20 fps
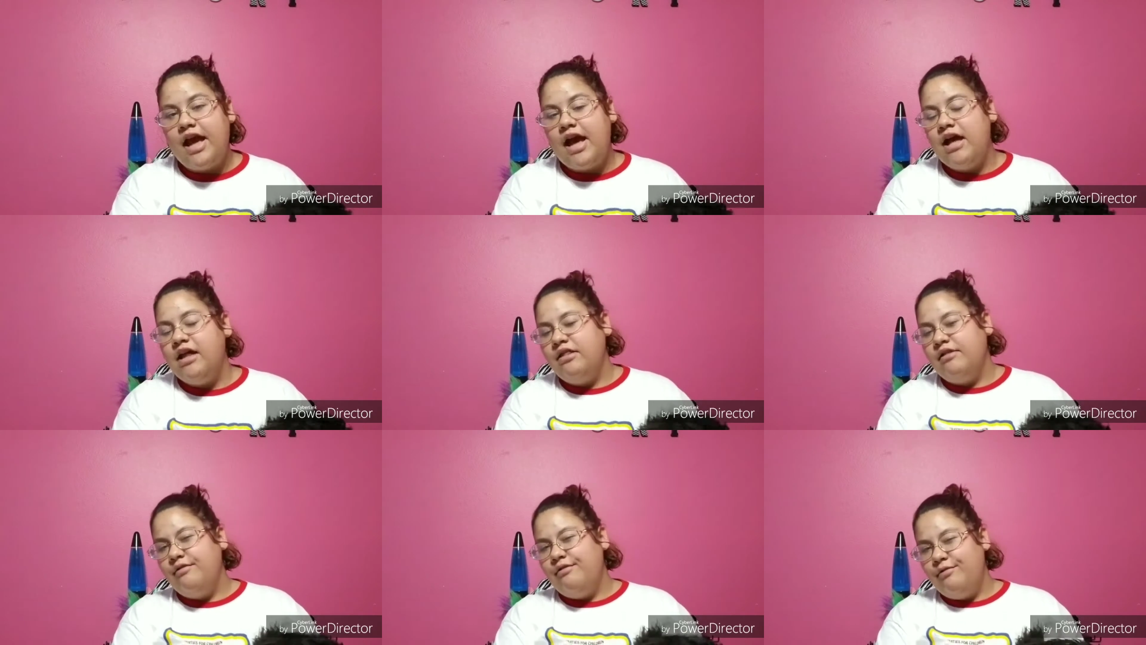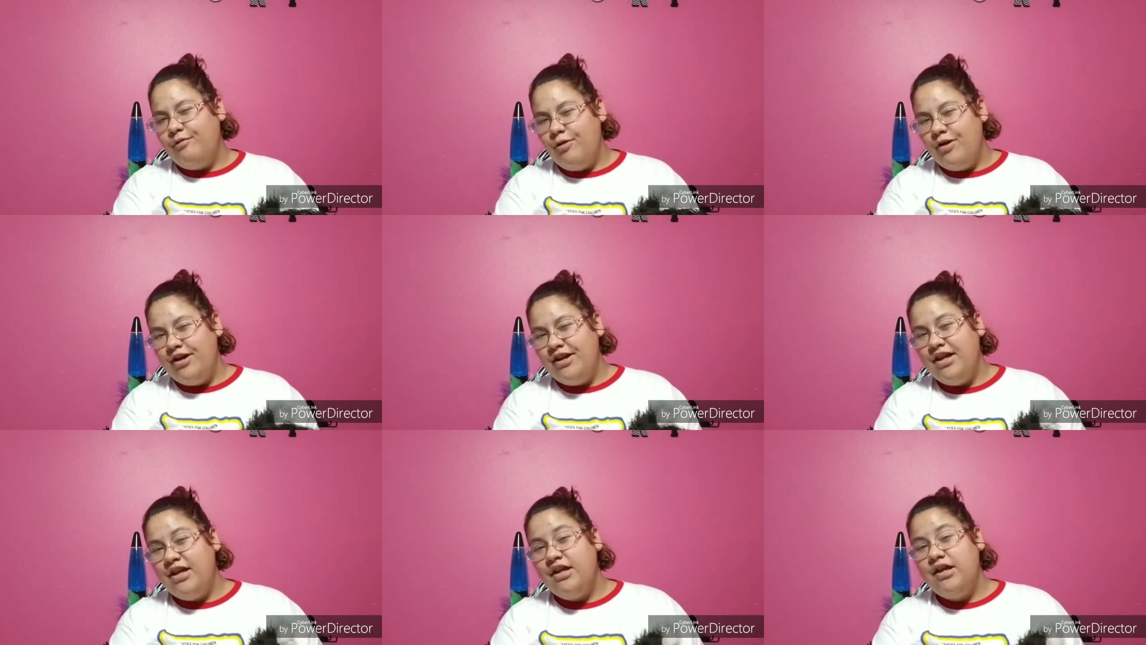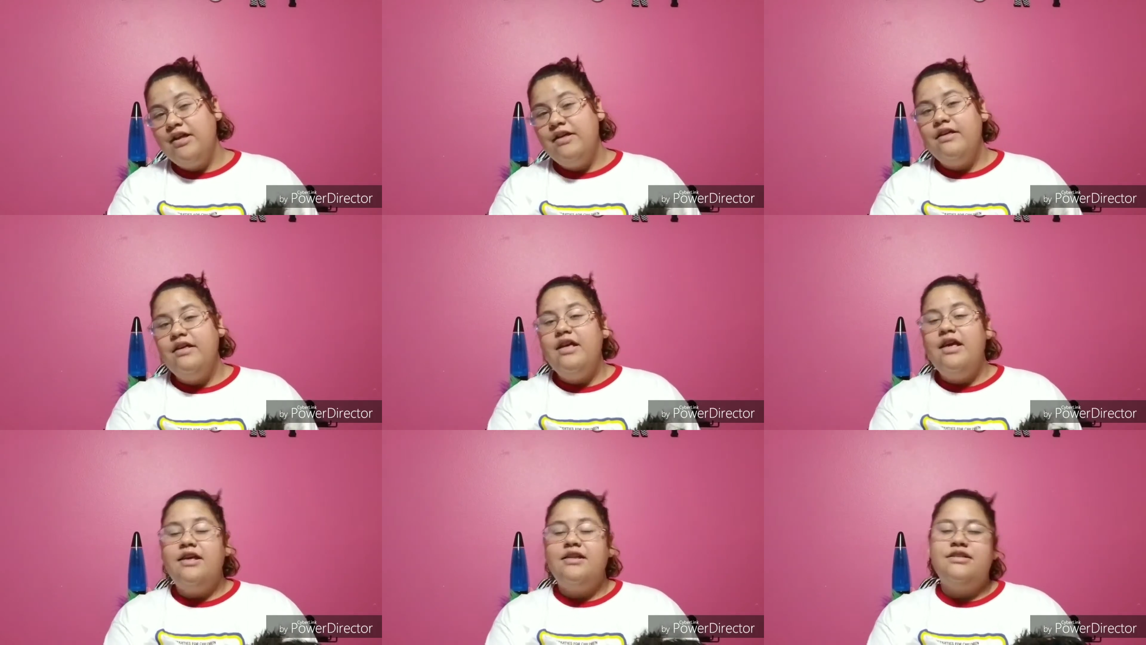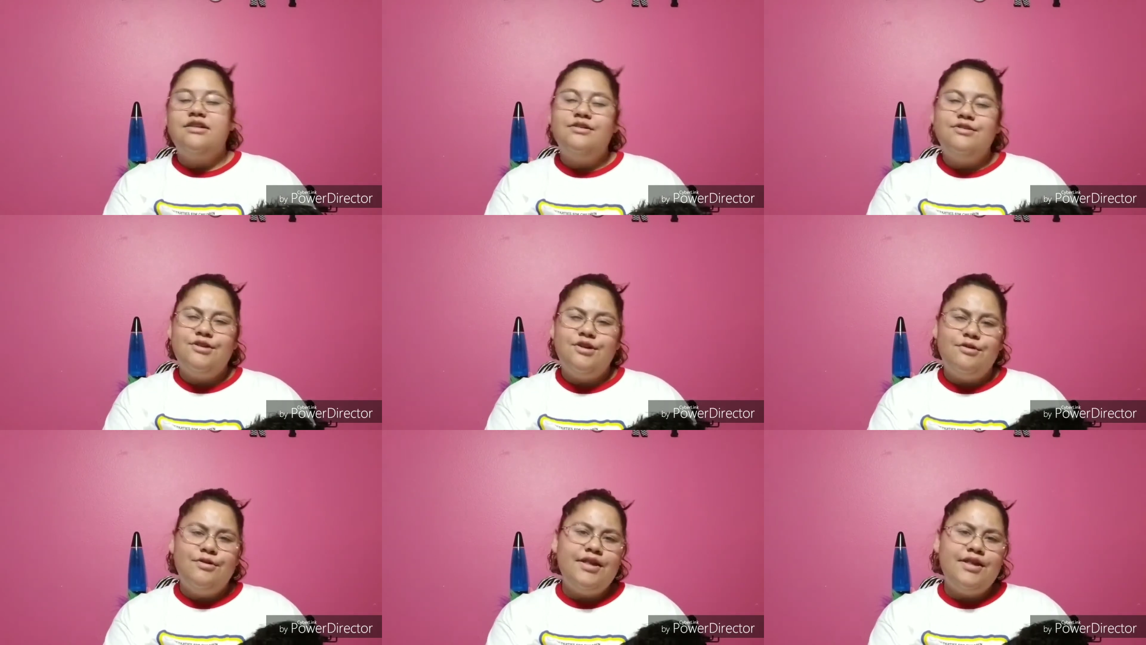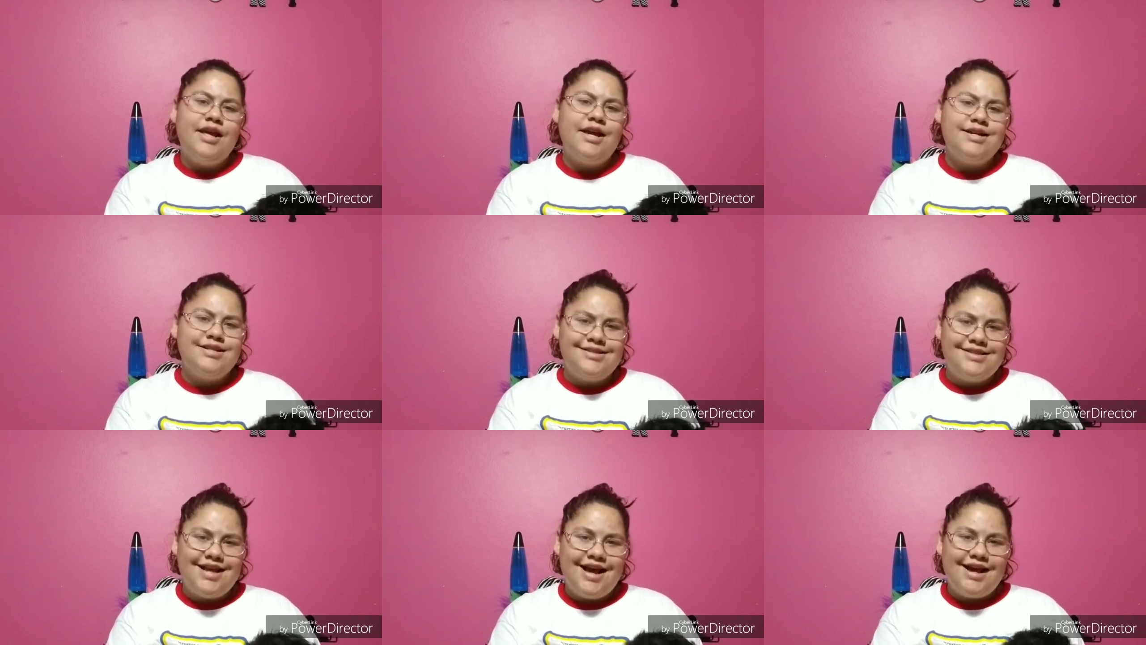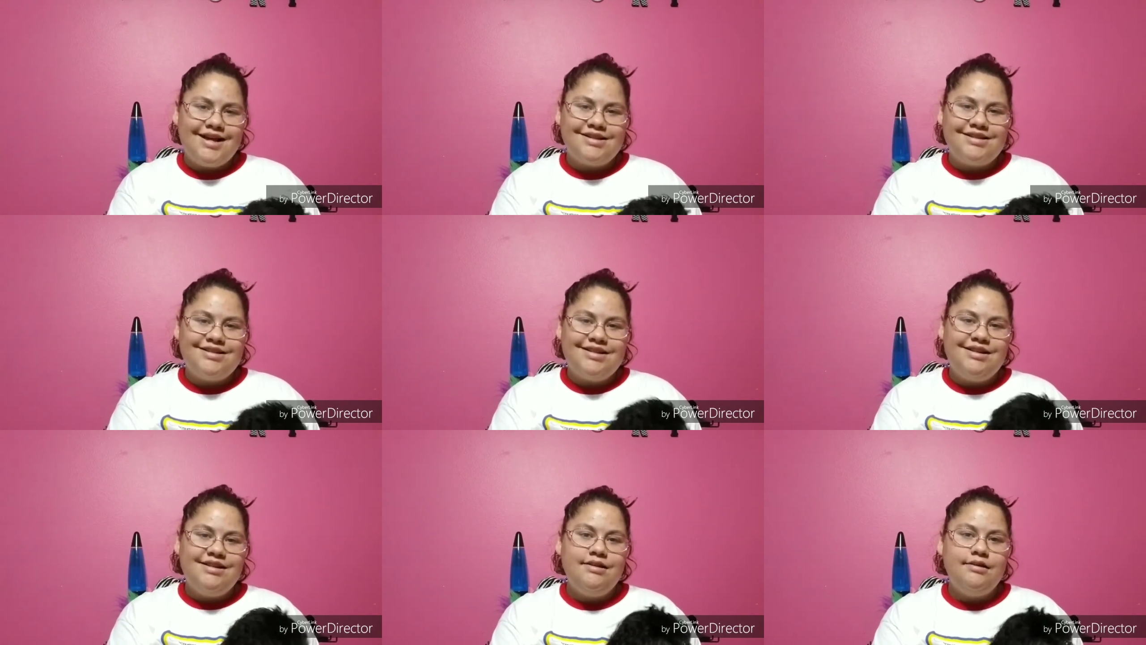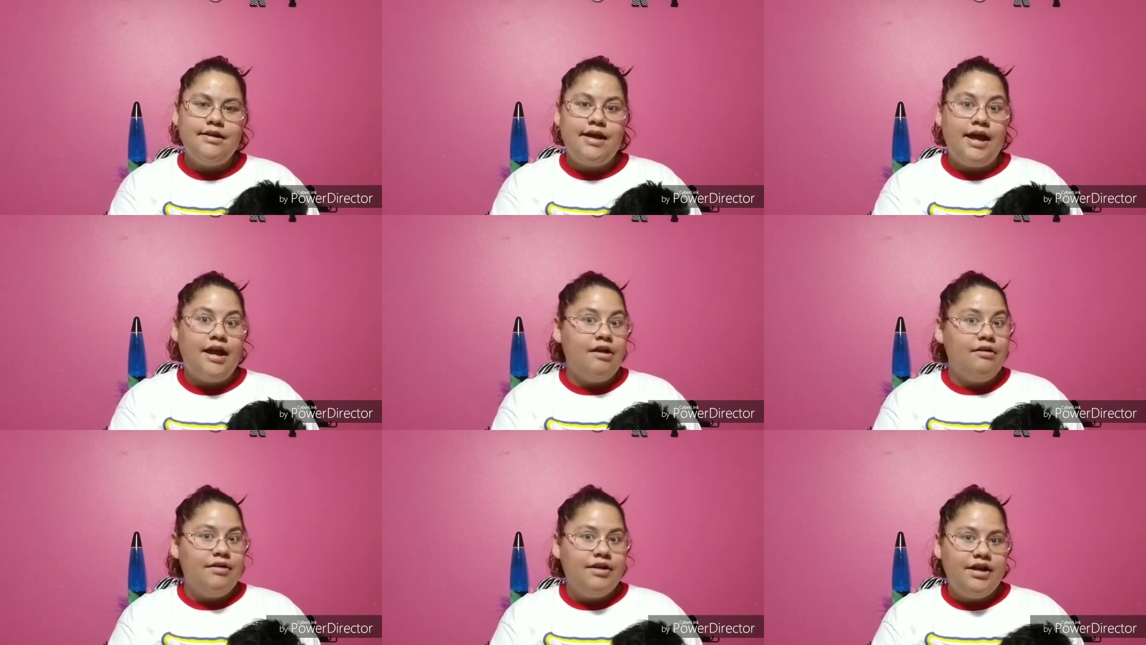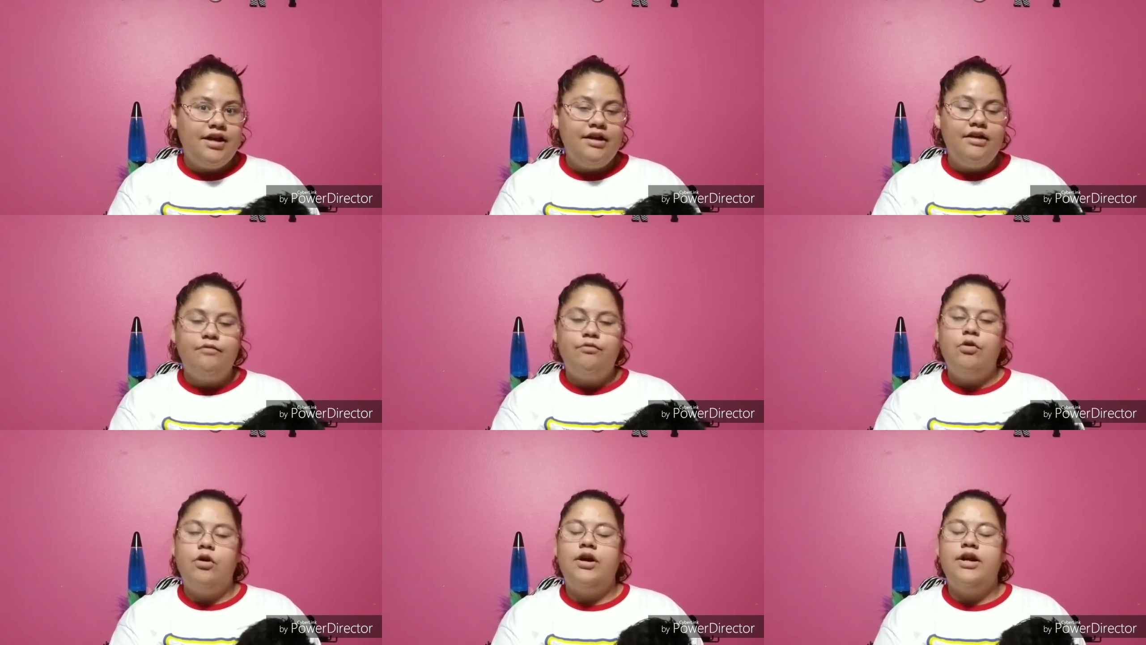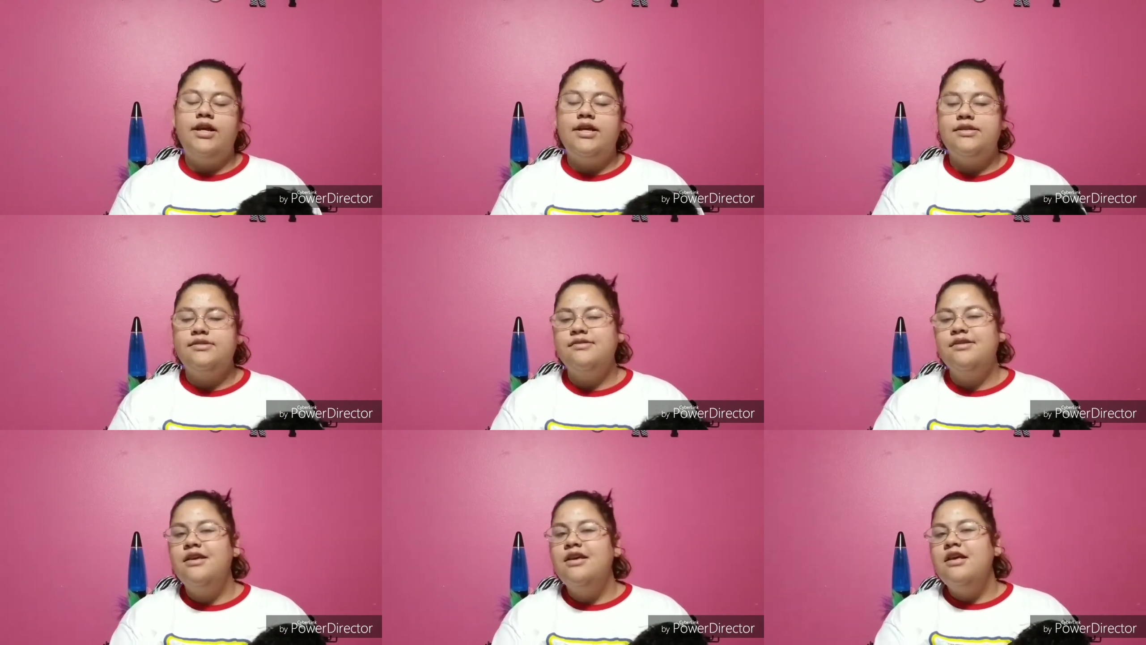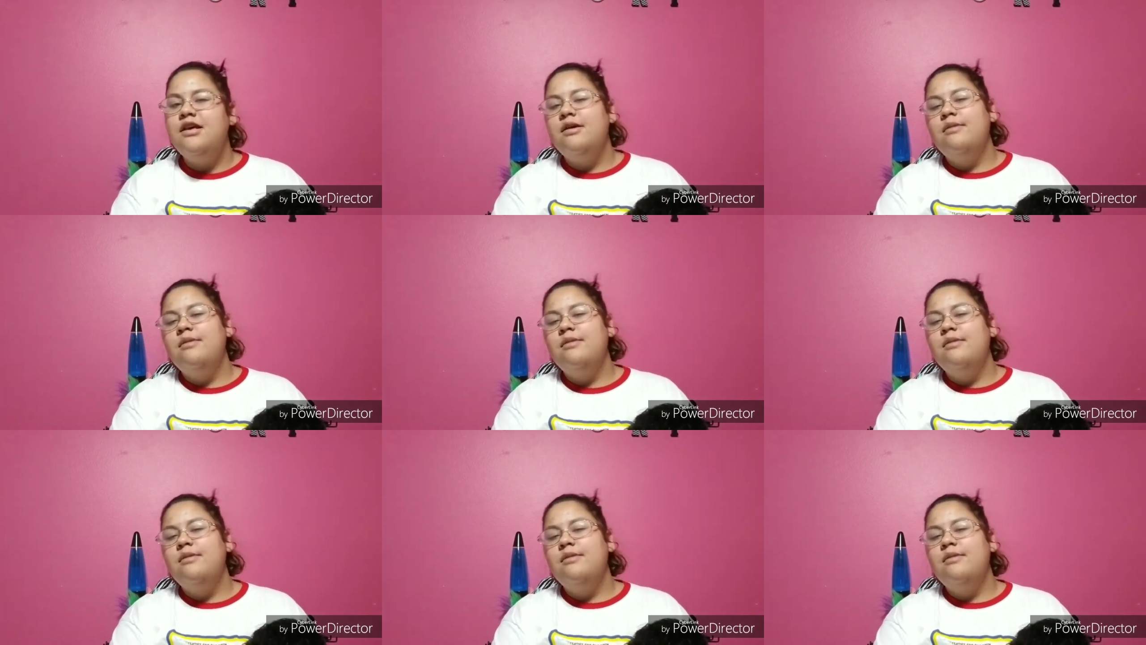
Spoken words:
California. Don't know the exact area of where it is,